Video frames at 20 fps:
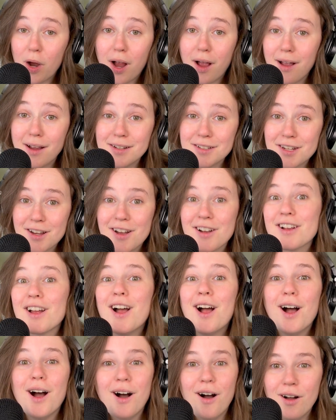I talk
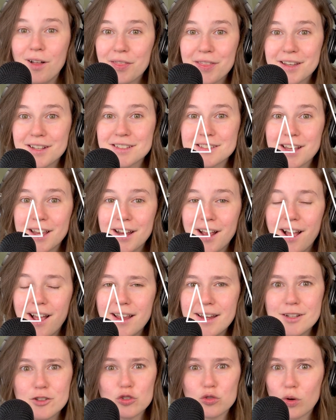all things
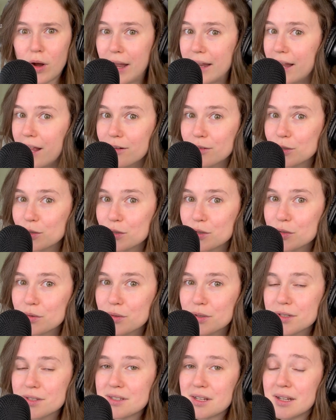AI, try out new
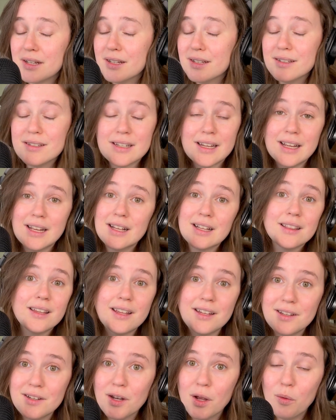tools, and let
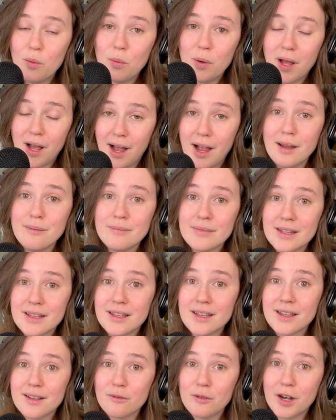you know what I'm
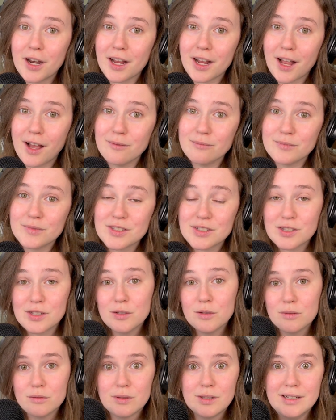thinking when it comes
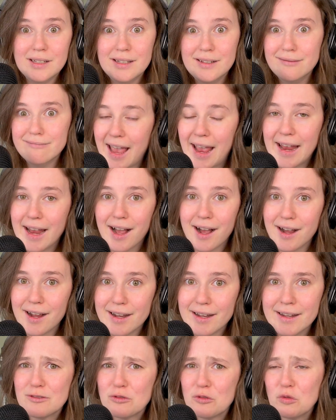to the
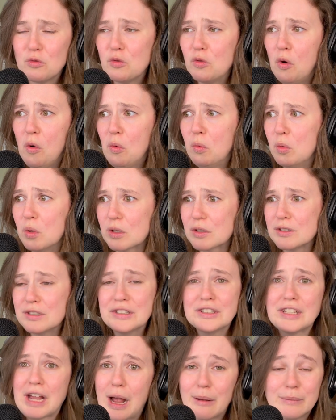AI
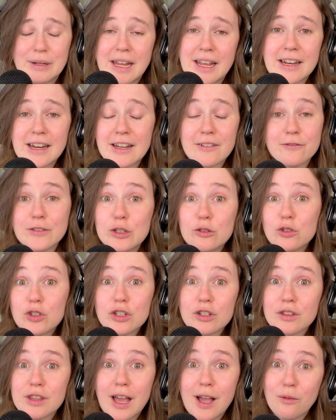world-dominating
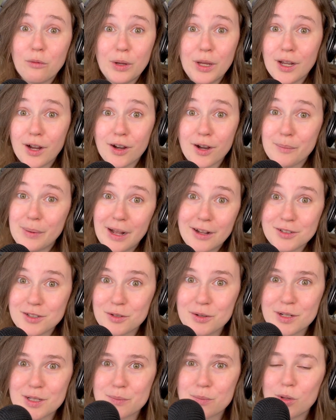future that we are about to
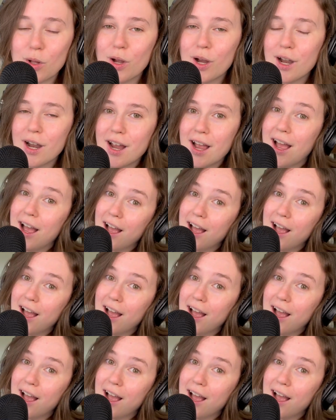explore.